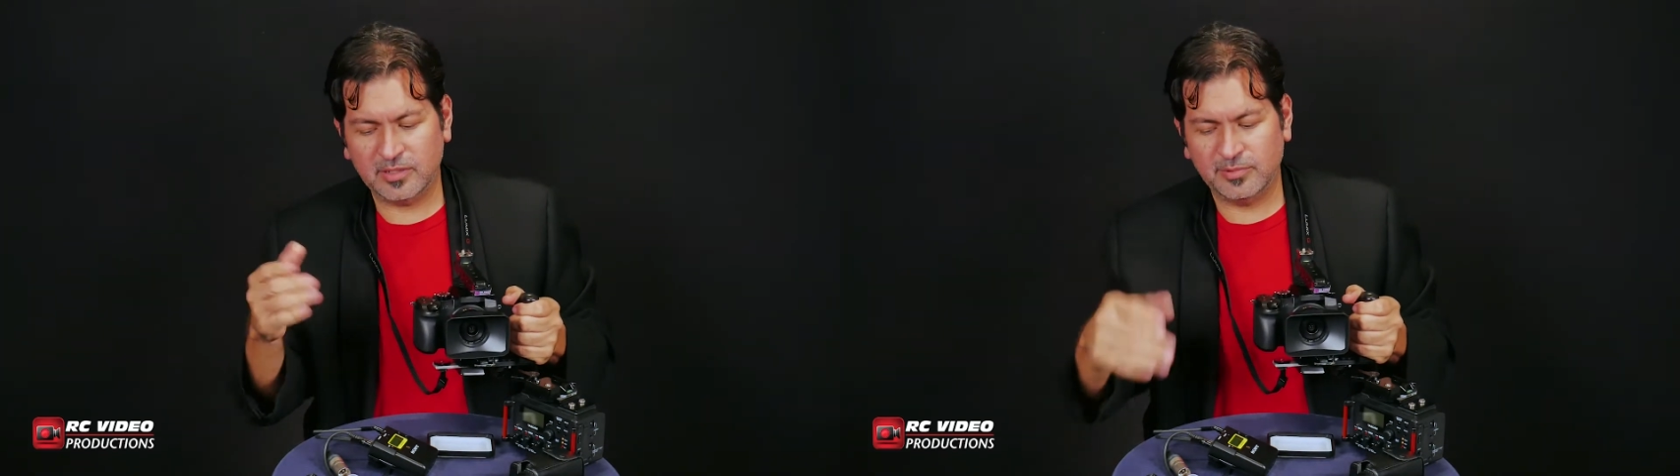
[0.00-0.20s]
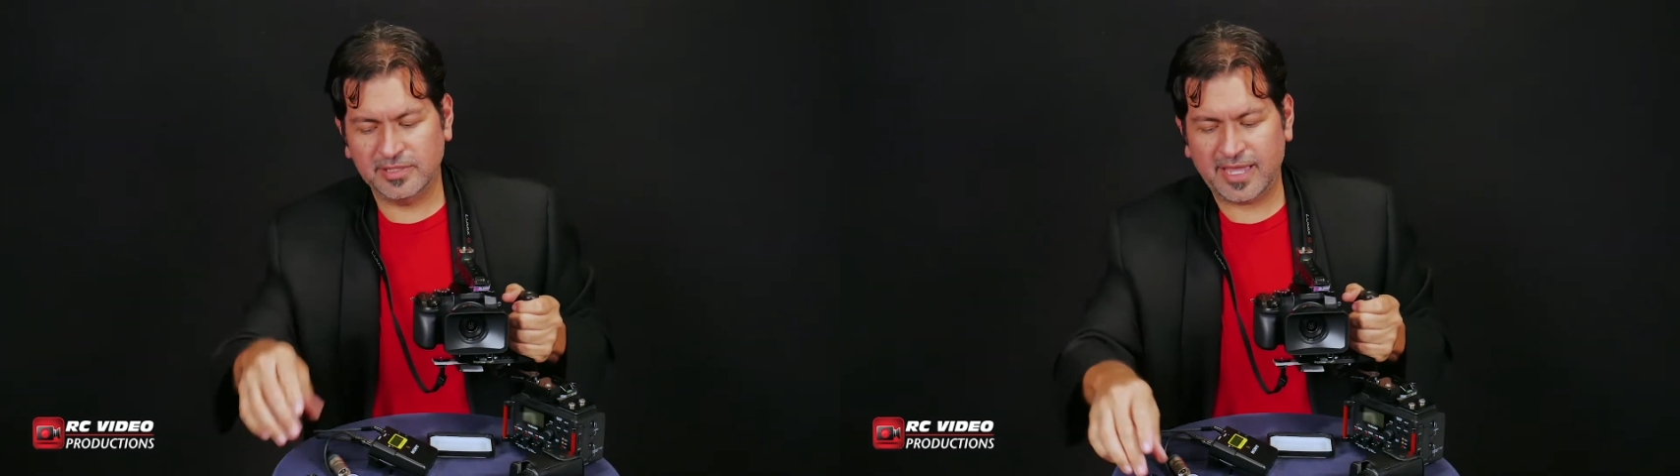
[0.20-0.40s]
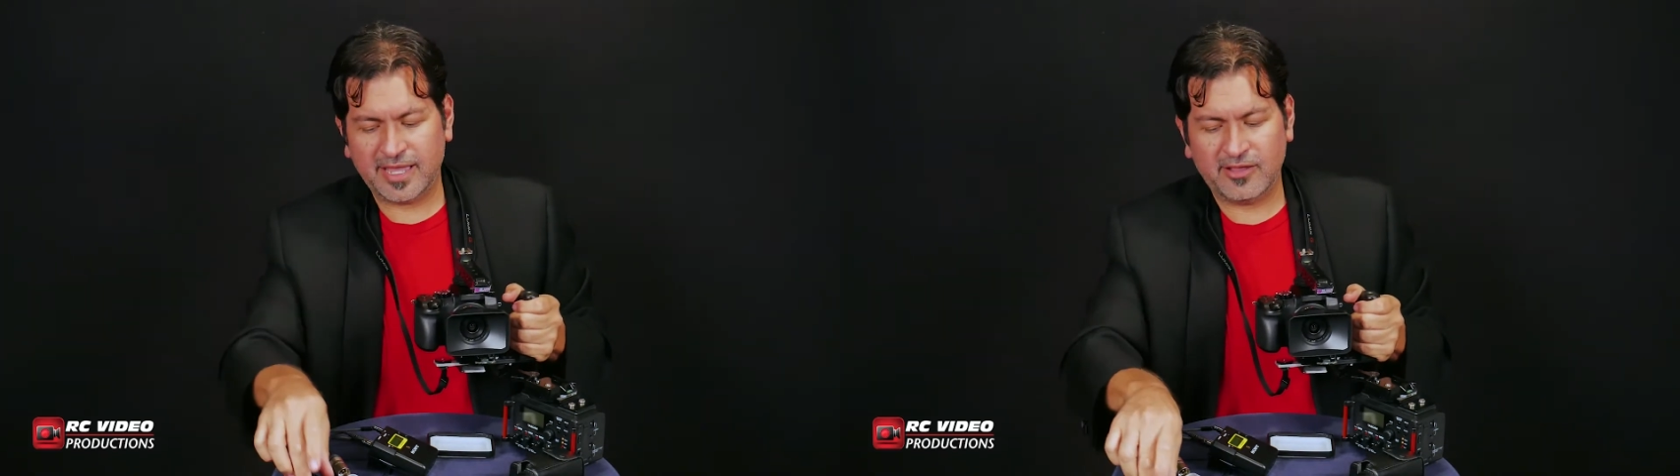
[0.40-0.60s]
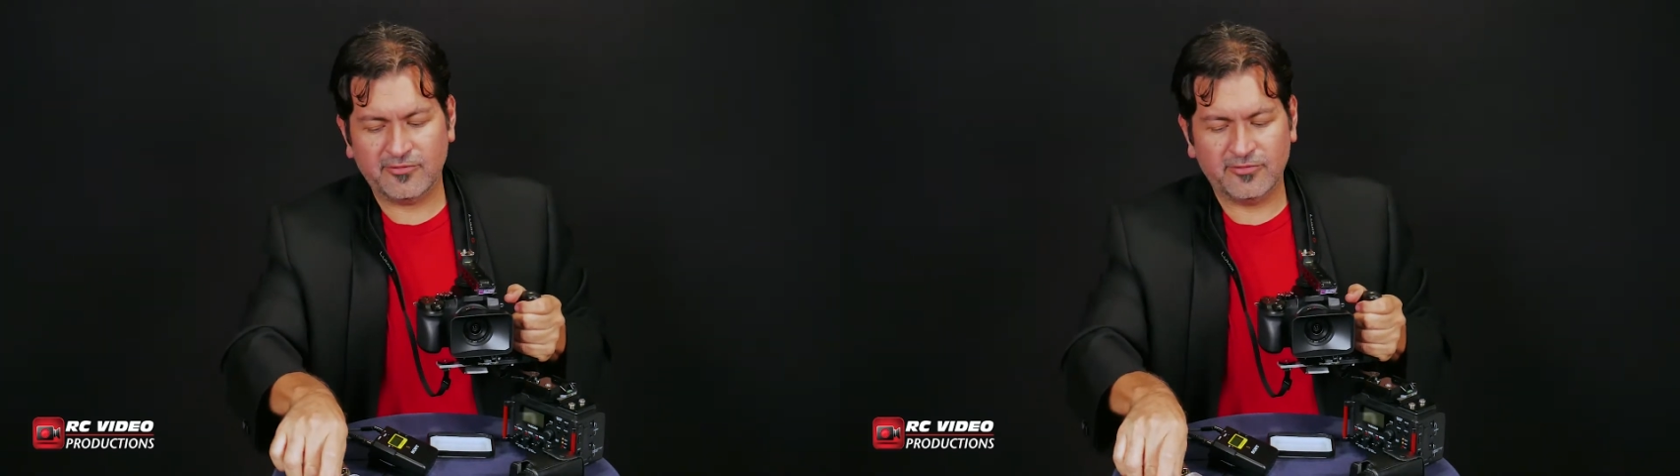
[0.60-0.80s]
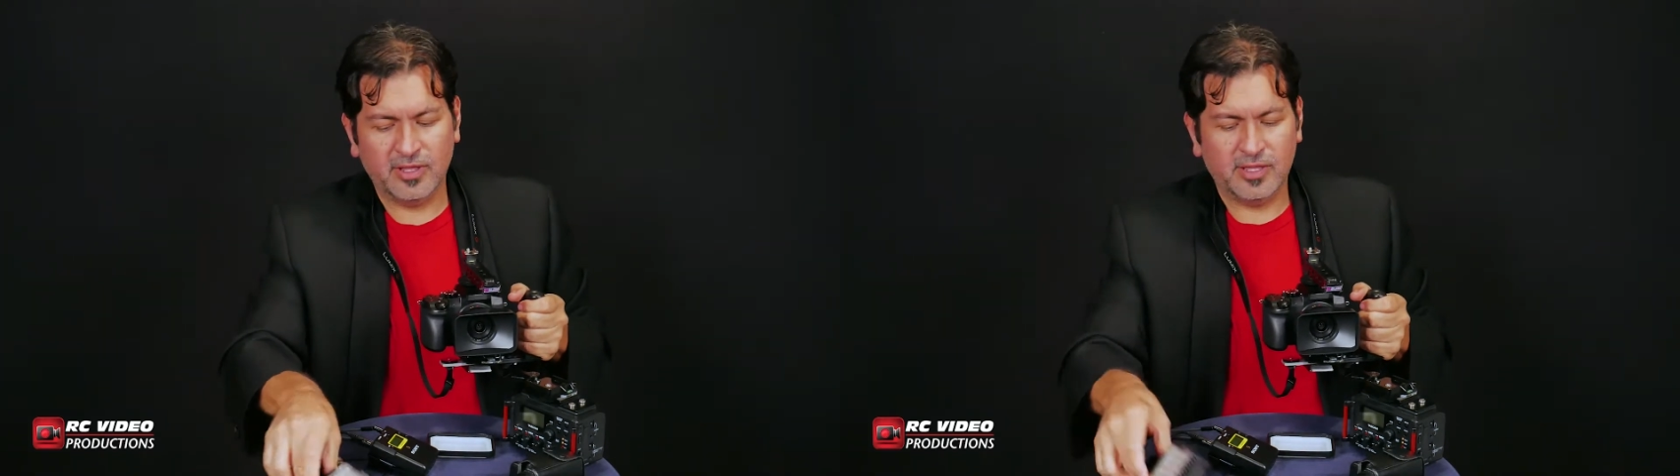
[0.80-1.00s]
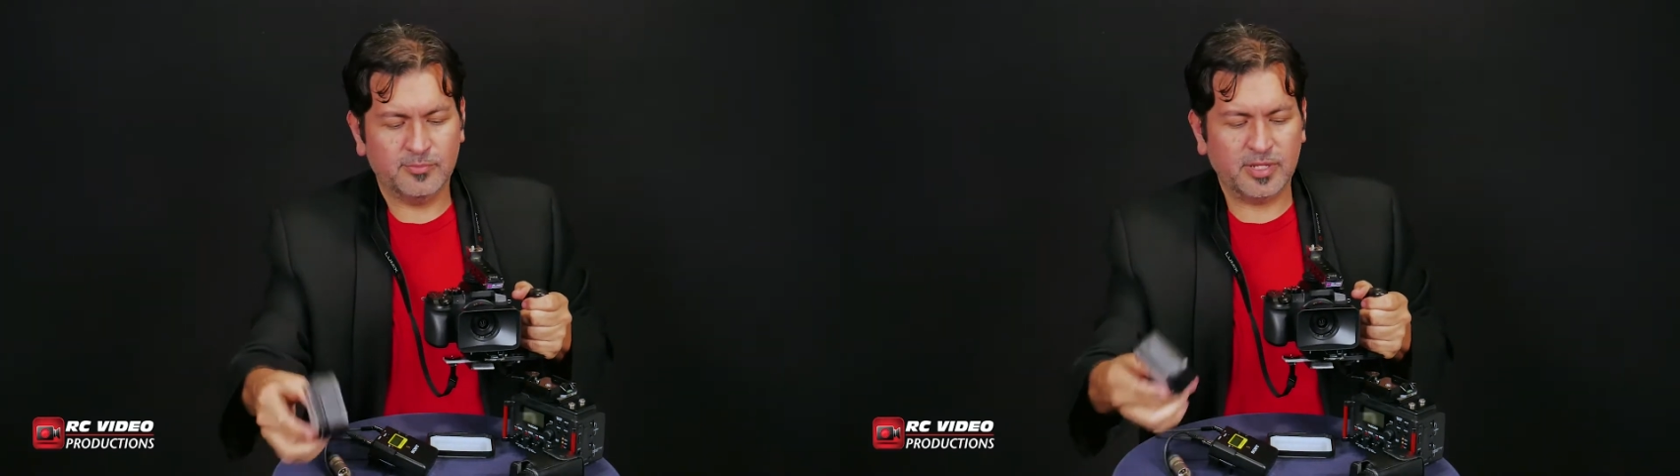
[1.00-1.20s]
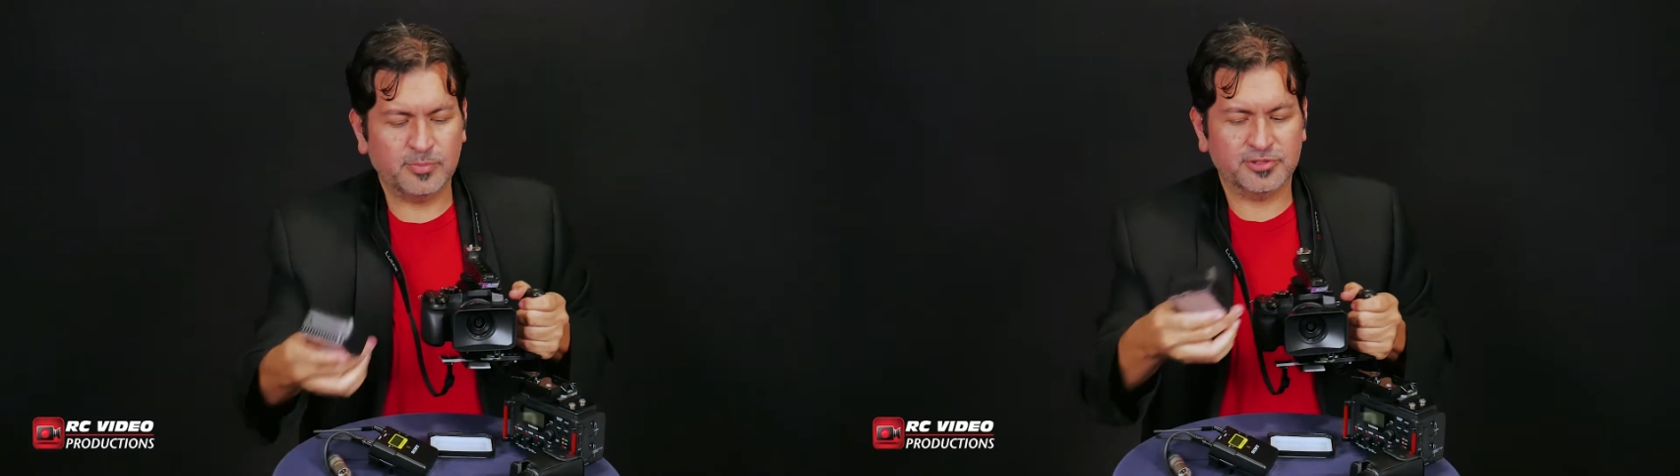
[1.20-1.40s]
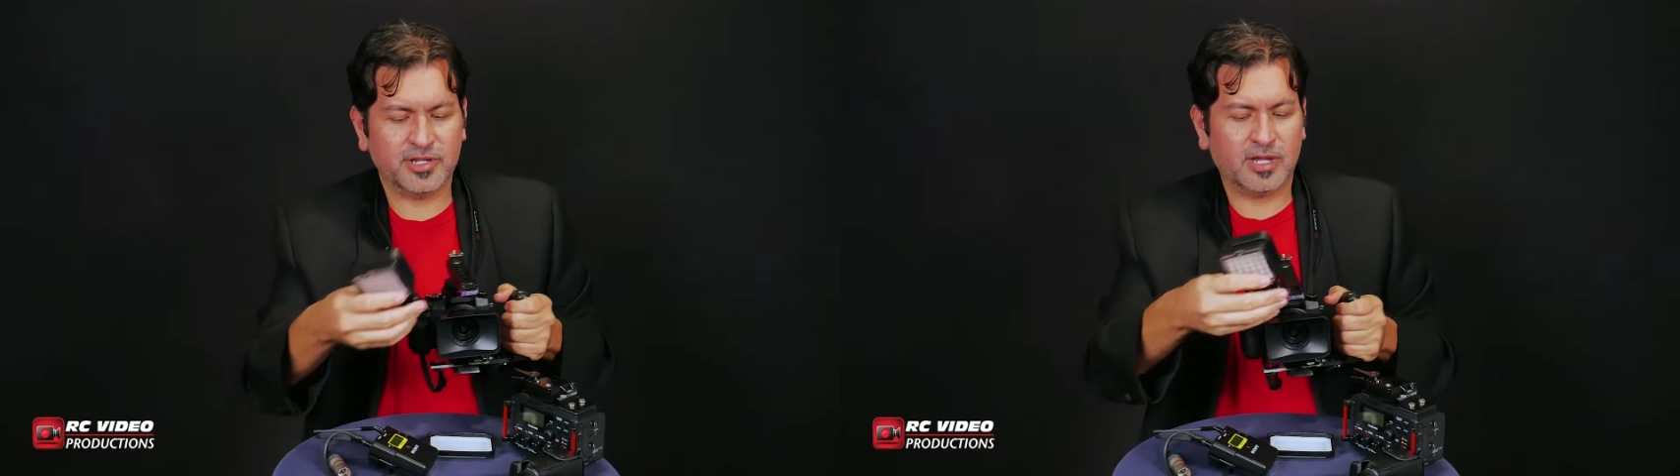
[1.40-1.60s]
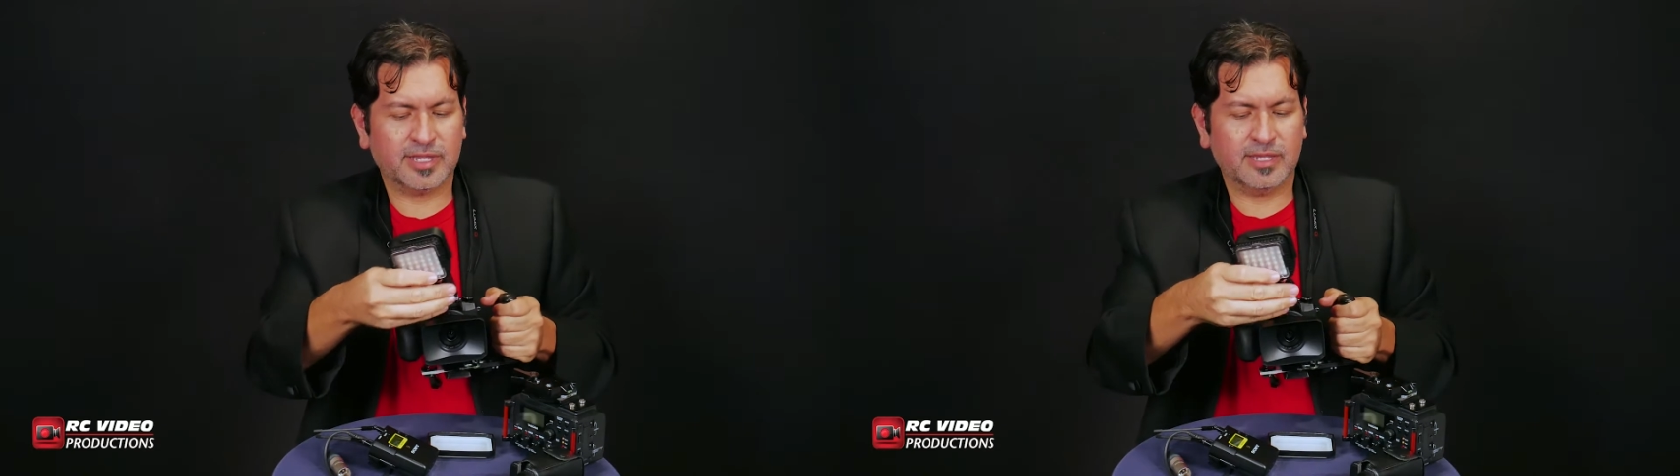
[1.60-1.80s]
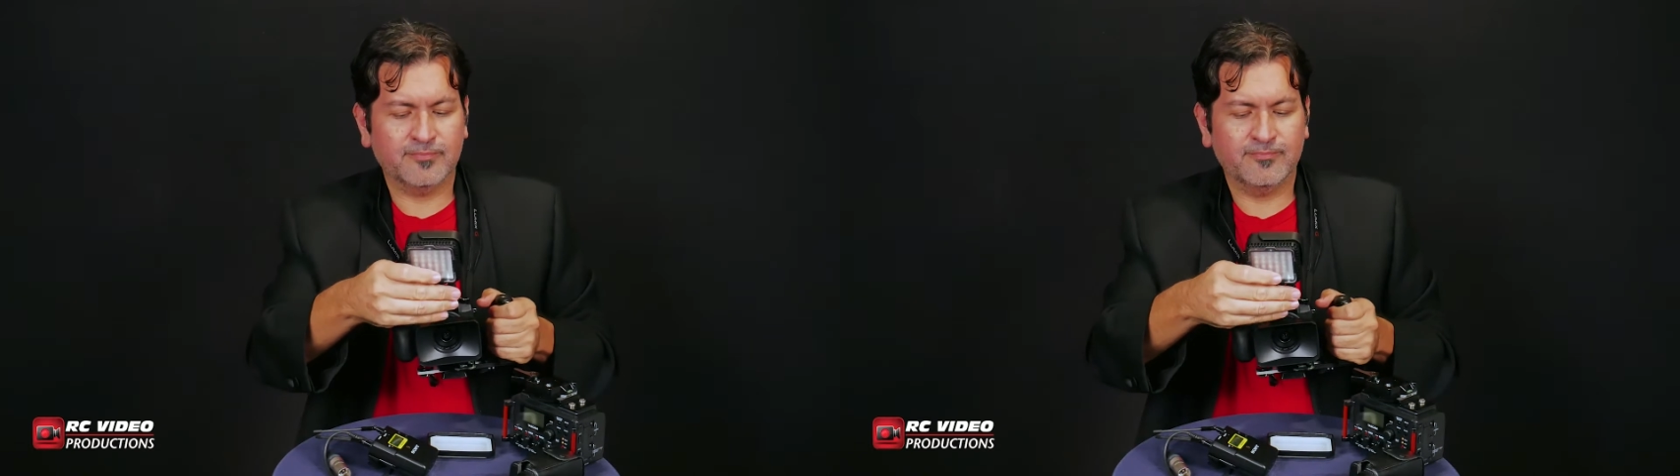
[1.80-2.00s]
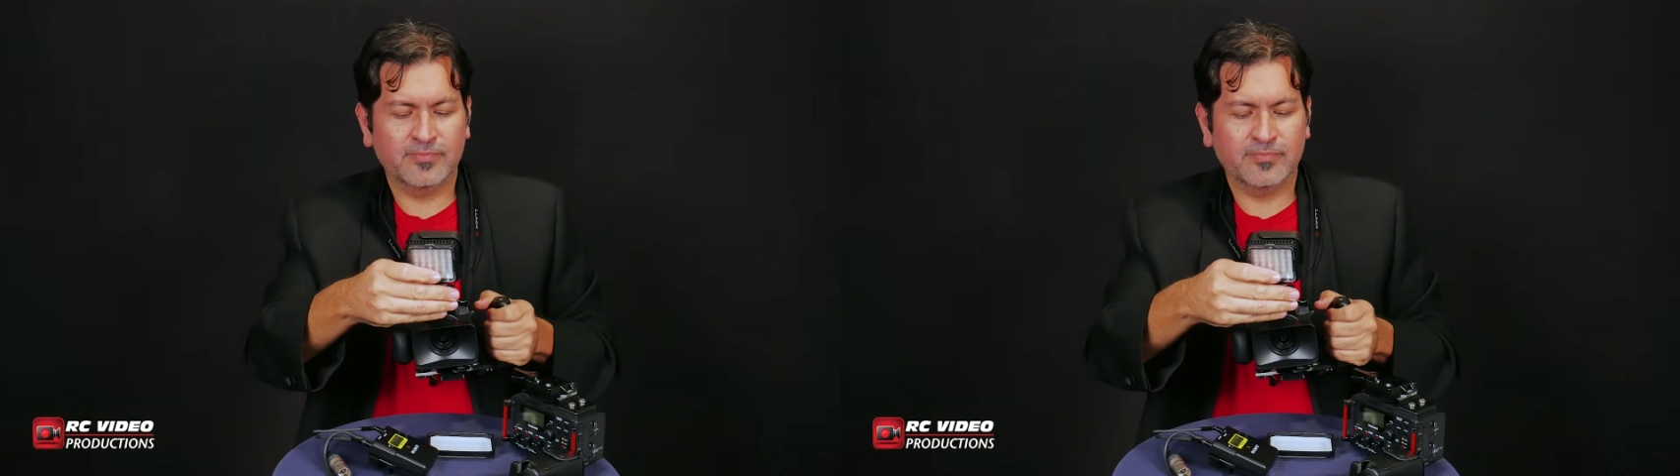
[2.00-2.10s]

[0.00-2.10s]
able to have people talking.